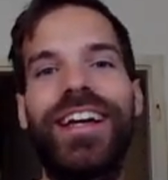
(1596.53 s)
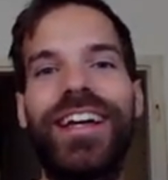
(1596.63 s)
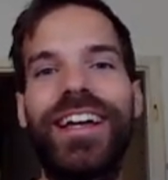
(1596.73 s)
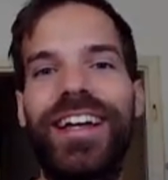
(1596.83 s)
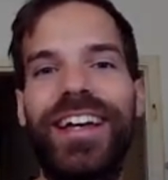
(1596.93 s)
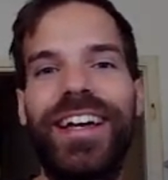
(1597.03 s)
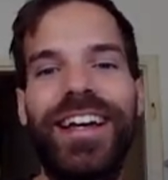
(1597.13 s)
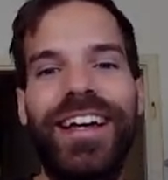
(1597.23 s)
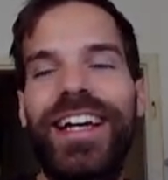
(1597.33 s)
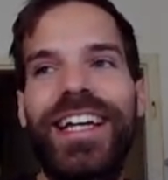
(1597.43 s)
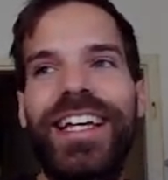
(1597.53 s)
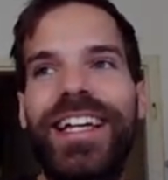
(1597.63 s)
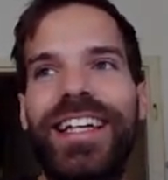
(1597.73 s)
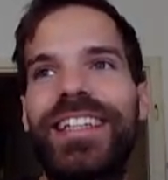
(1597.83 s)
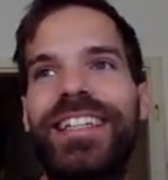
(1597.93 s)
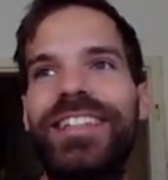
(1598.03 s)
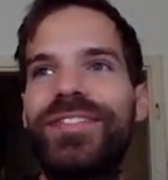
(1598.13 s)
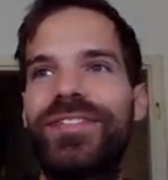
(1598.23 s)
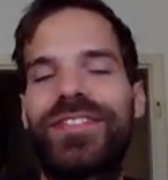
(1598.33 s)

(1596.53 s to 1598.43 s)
(silence)